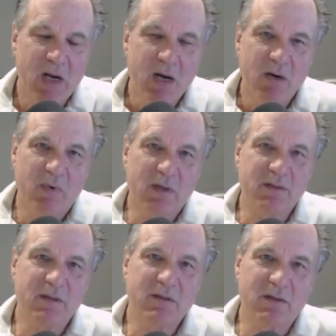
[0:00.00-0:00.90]
Well,
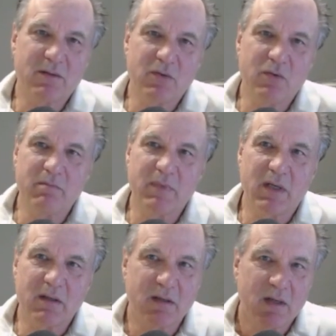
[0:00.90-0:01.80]
just assume
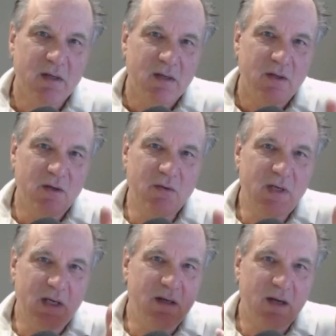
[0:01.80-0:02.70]
that you
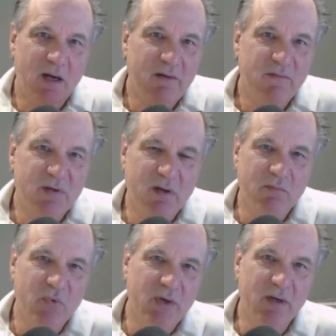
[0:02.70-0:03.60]
need to have
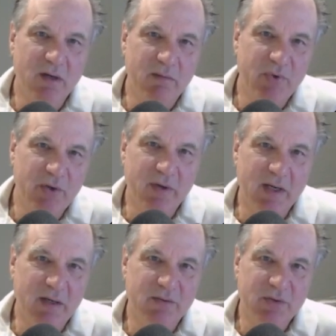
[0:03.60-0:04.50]
someone come to your
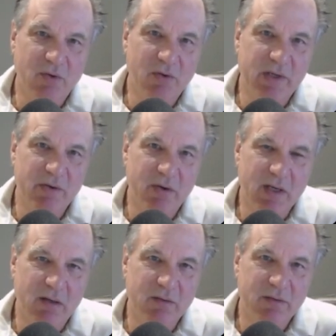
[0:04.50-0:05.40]
house to clean your
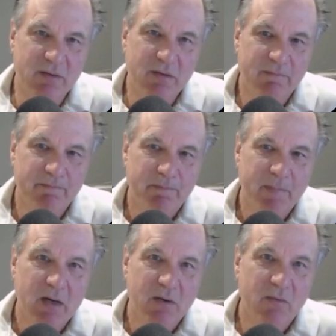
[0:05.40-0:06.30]
house.
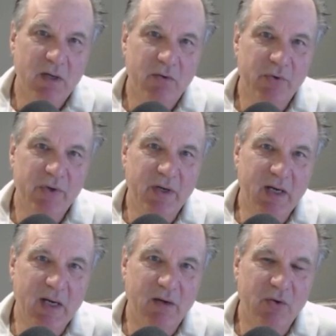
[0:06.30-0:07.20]
Well, who do you
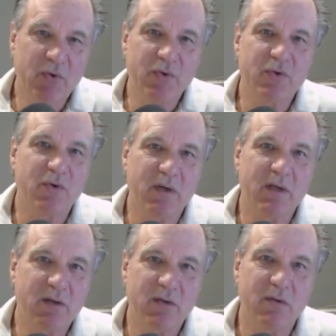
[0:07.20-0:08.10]
get? Who's
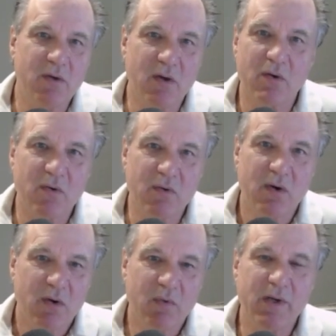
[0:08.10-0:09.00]
going to know
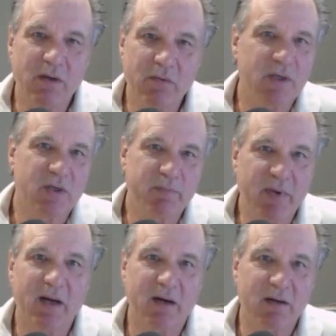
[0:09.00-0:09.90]
what you
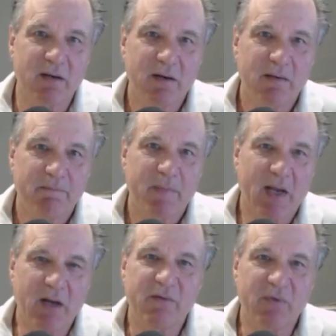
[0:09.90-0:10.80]
expect
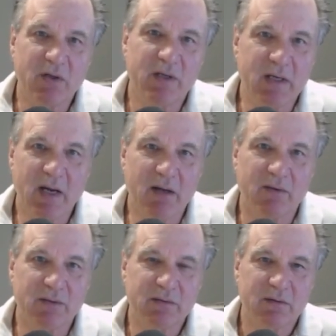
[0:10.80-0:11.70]
out of a clean
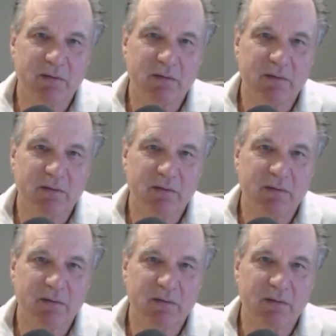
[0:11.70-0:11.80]
house?